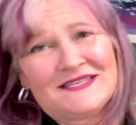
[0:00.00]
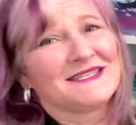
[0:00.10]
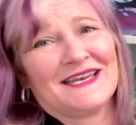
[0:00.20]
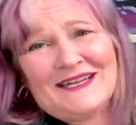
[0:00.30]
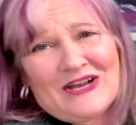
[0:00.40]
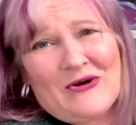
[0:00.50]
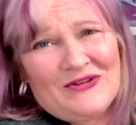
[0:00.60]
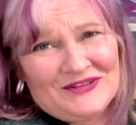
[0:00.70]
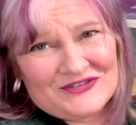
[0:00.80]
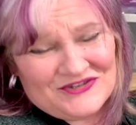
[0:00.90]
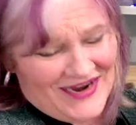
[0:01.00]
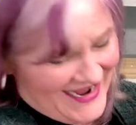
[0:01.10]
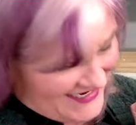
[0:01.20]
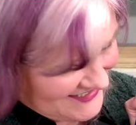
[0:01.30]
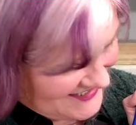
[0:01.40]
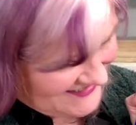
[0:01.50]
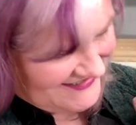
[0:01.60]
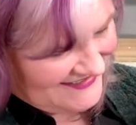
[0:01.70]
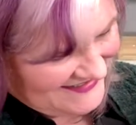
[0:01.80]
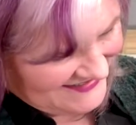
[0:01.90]
is going to go in the trash.
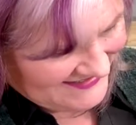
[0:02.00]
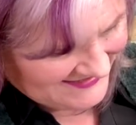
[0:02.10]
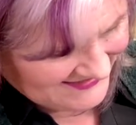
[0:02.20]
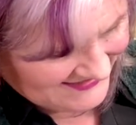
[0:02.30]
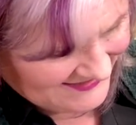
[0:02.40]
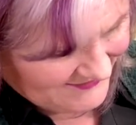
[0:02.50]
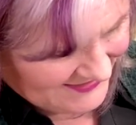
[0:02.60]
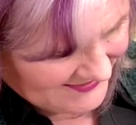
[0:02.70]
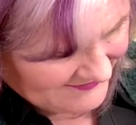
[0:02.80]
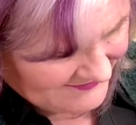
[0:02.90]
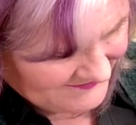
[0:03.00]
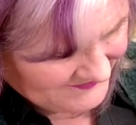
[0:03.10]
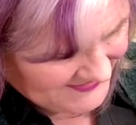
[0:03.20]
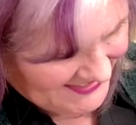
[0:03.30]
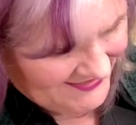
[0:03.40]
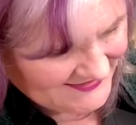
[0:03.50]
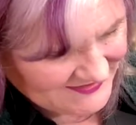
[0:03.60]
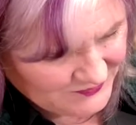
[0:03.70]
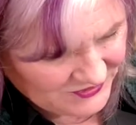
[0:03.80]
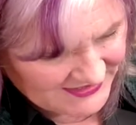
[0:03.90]
There we go. Yeah, this is
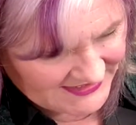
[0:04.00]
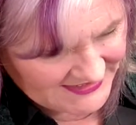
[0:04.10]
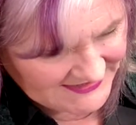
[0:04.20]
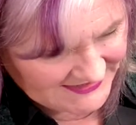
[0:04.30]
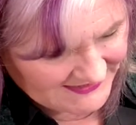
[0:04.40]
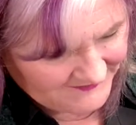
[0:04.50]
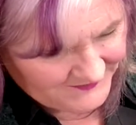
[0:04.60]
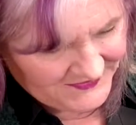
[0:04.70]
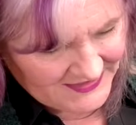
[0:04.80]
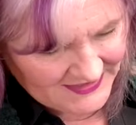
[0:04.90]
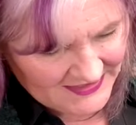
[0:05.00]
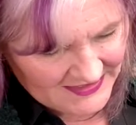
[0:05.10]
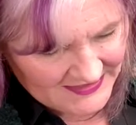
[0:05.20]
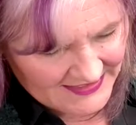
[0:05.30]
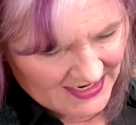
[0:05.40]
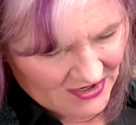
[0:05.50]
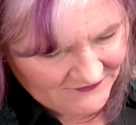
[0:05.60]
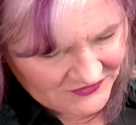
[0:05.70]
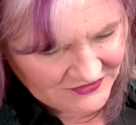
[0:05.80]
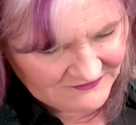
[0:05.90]
pretty easy. Now,
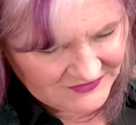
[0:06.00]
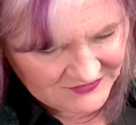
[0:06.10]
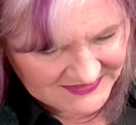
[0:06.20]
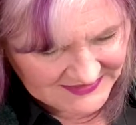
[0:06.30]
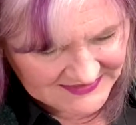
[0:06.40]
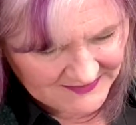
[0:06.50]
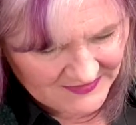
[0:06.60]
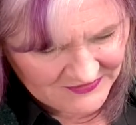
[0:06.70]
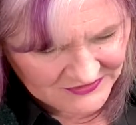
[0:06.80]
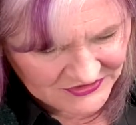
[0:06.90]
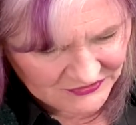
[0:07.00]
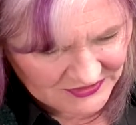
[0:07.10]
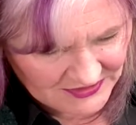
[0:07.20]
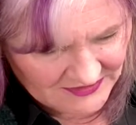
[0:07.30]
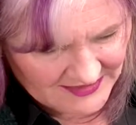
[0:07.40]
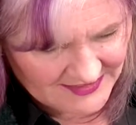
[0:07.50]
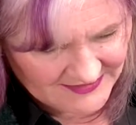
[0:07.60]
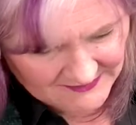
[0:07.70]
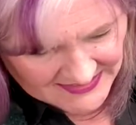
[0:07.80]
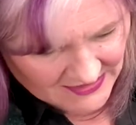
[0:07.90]
if you're using some other tool, it
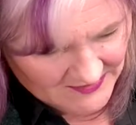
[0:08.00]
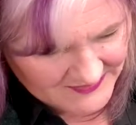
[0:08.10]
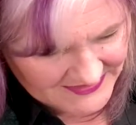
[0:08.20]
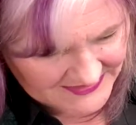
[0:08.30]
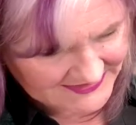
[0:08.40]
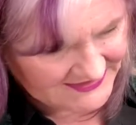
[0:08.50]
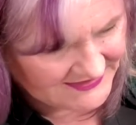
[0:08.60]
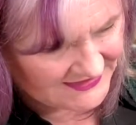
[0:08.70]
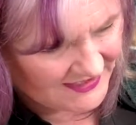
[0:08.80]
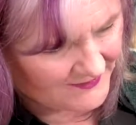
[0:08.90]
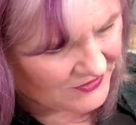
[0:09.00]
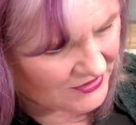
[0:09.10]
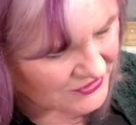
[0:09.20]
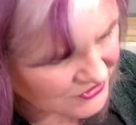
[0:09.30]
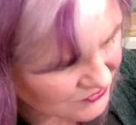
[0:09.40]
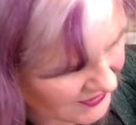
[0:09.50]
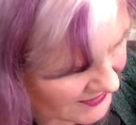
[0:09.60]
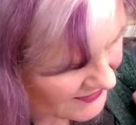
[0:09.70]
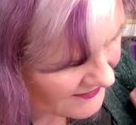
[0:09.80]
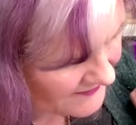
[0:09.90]
may not be this easy. I'm not
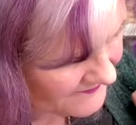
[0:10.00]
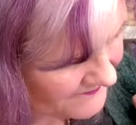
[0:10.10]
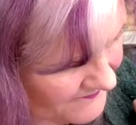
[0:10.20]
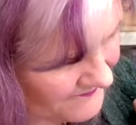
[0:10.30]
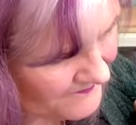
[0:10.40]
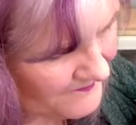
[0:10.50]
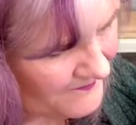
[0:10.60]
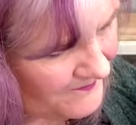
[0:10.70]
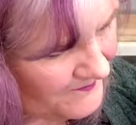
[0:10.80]
sure. I